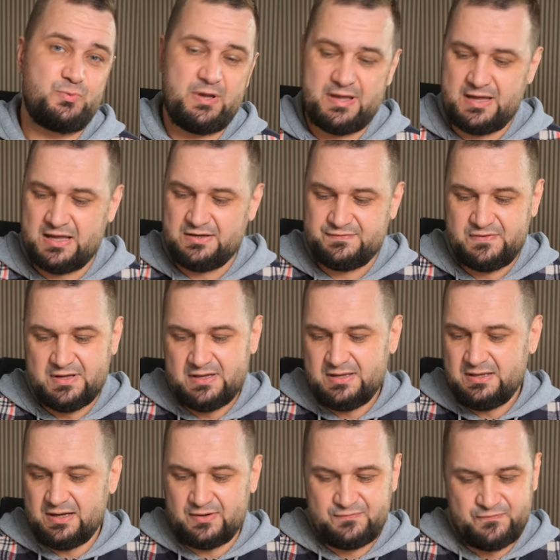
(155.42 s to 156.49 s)
we have
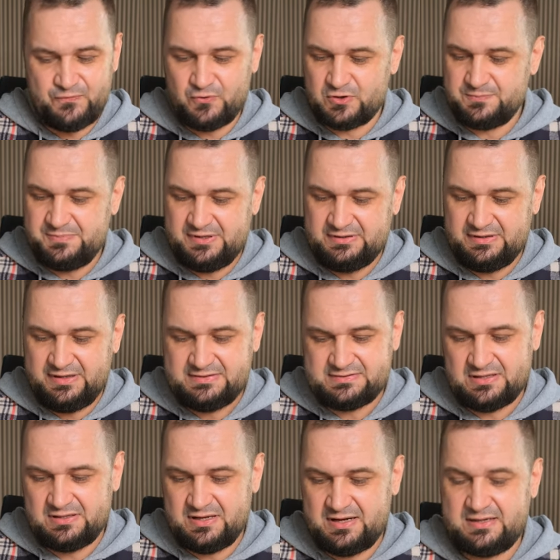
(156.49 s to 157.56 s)
a 4-pin
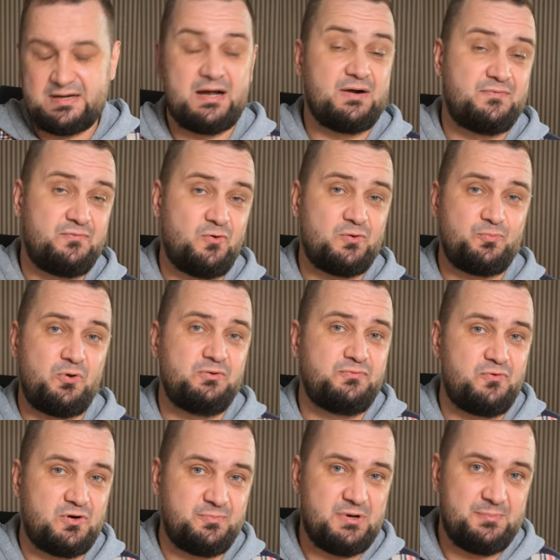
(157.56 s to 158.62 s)
XLR, a
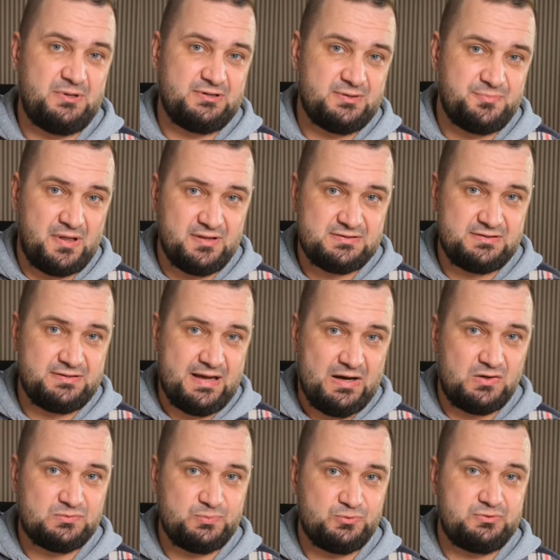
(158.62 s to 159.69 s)
4.4mm balanced
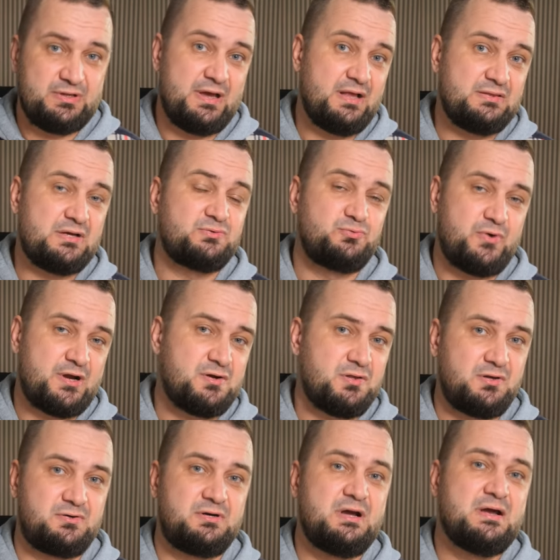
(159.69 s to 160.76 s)
output and a
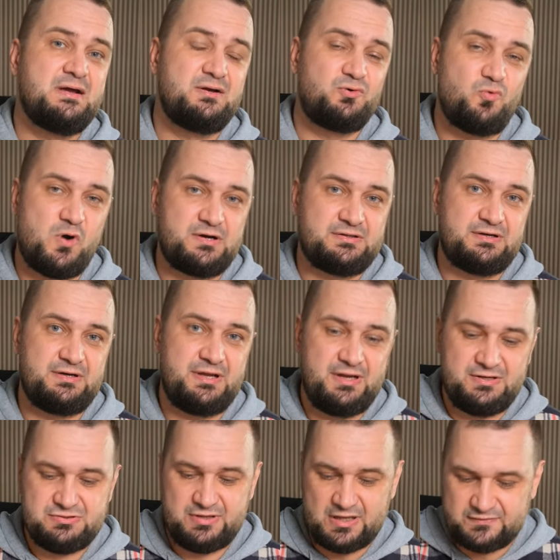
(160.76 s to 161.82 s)
regular quarter
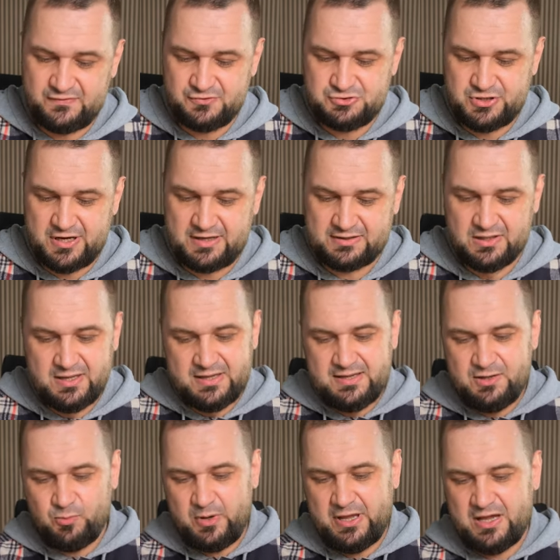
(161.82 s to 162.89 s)
inch headphone jack.
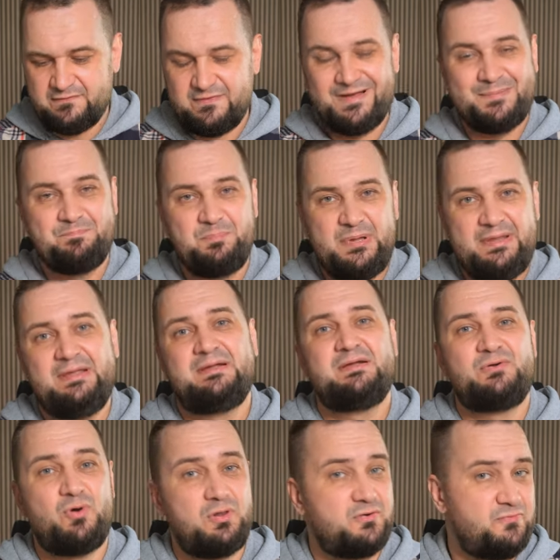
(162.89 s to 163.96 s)
We have a big
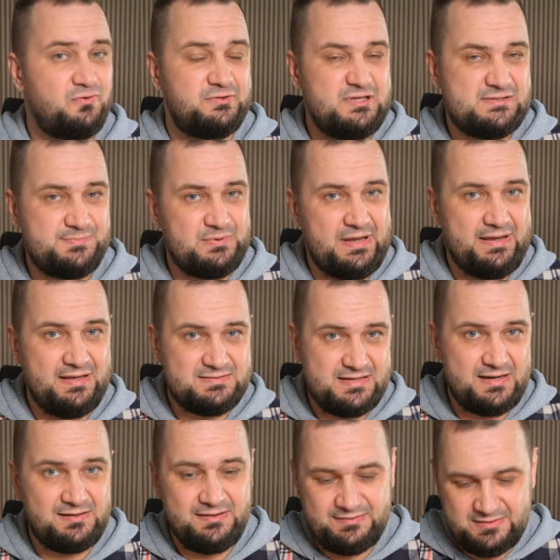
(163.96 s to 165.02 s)
colorful display
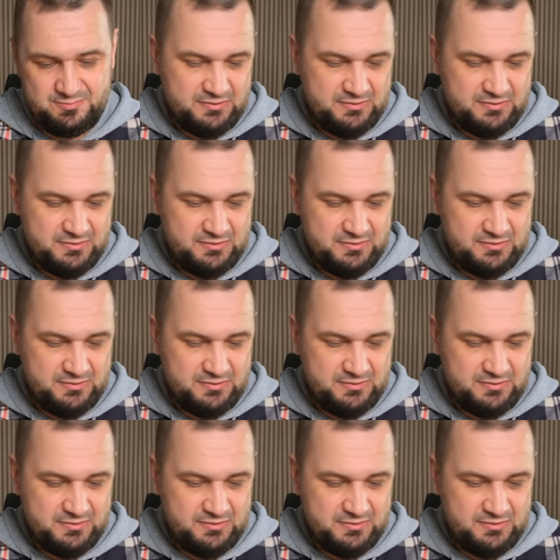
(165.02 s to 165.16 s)
exactly in the